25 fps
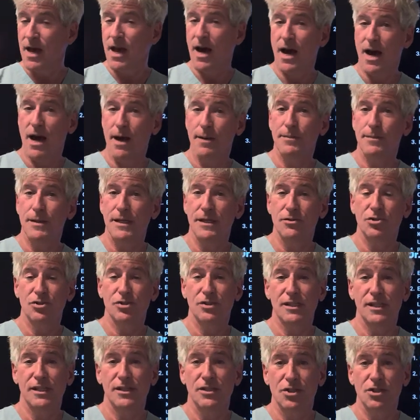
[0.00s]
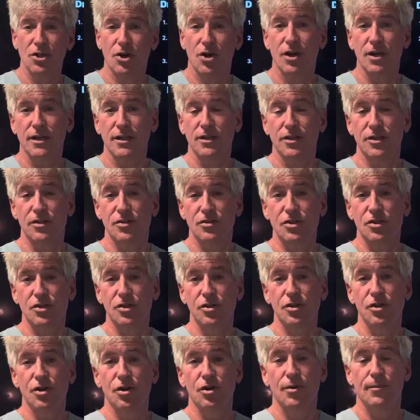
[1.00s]
I'd be interested in talking to you. So you
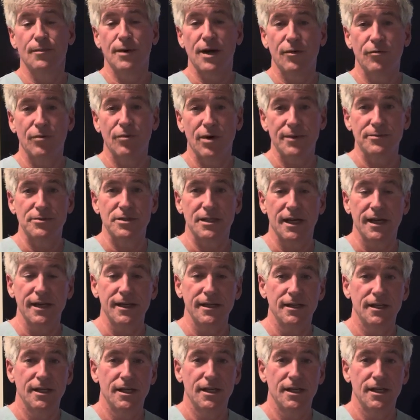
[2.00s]
can go to my website,